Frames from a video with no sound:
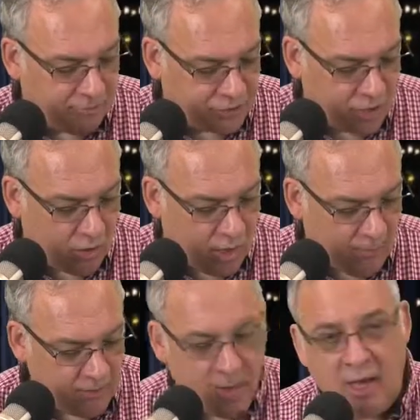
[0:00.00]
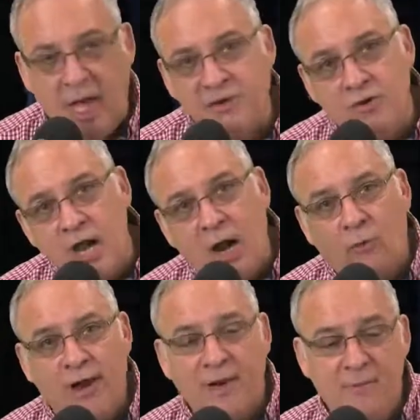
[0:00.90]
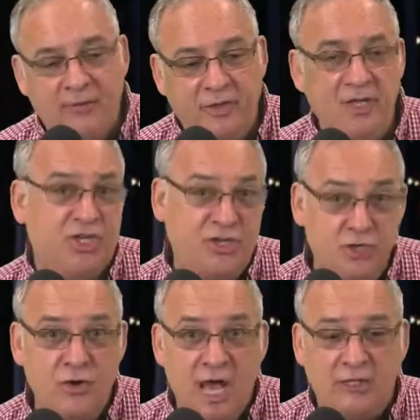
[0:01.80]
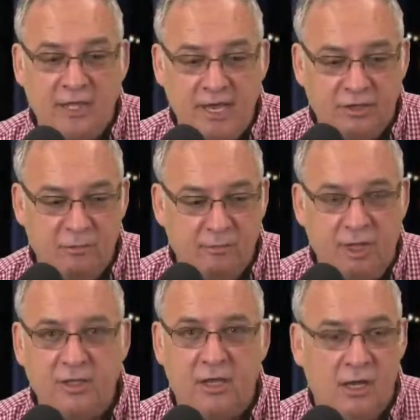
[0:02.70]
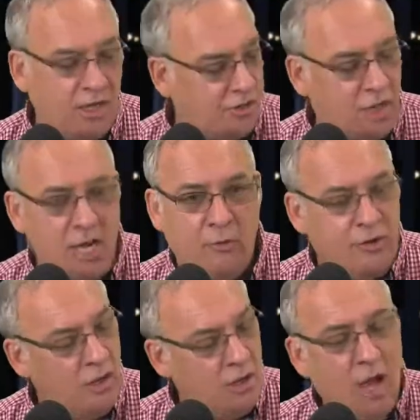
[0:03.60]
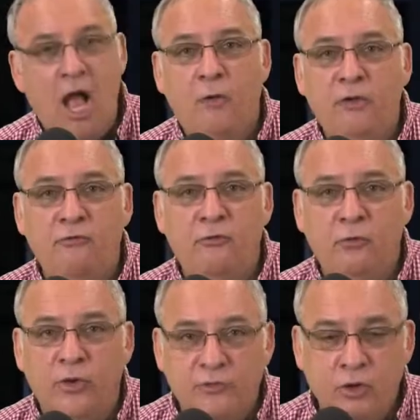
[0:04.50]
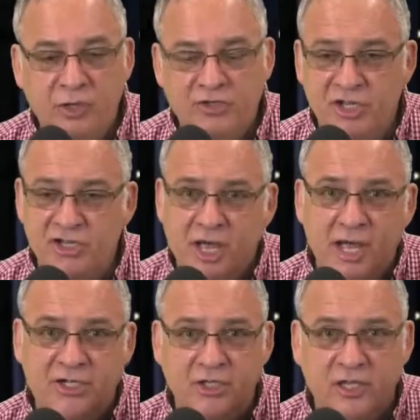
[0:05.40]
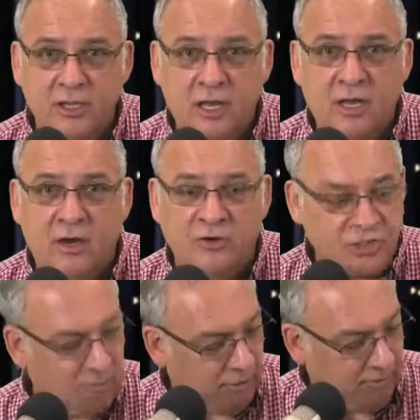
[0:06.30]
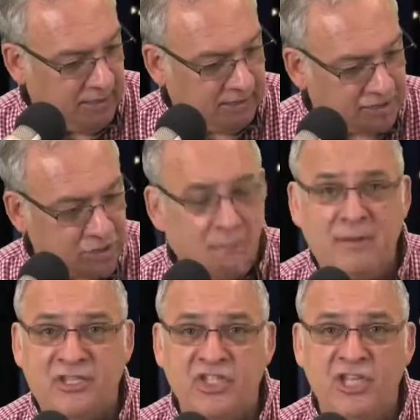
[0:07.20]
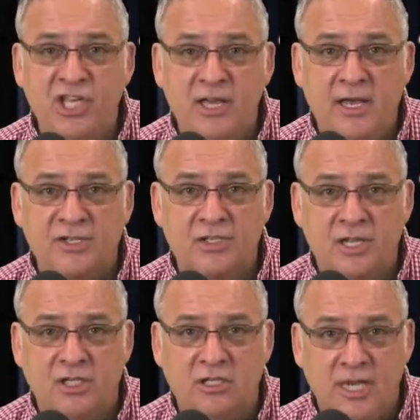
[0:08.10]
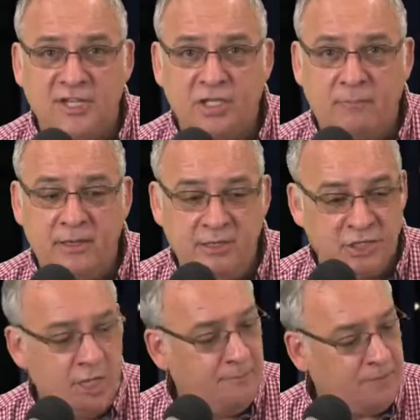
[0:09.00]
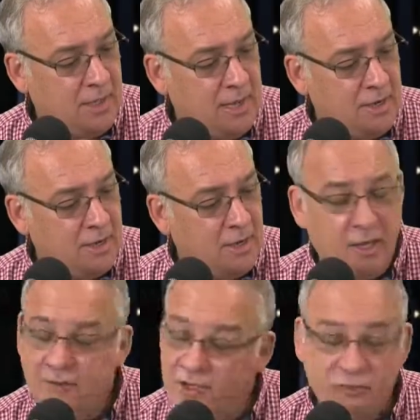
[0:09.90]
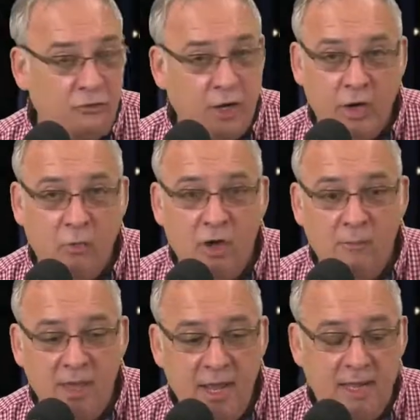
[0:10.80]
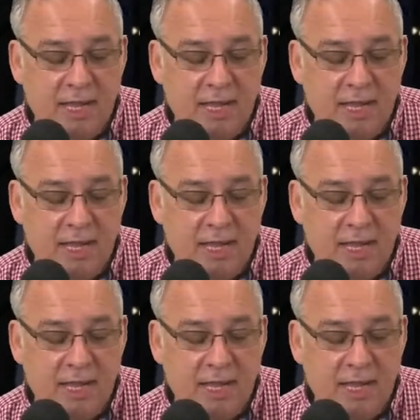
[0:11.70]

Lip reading: So I do not recommend these. I do not like them, but I thought I would review it, since I actually was able to pick this up at CES as a test piece, and it's very well made.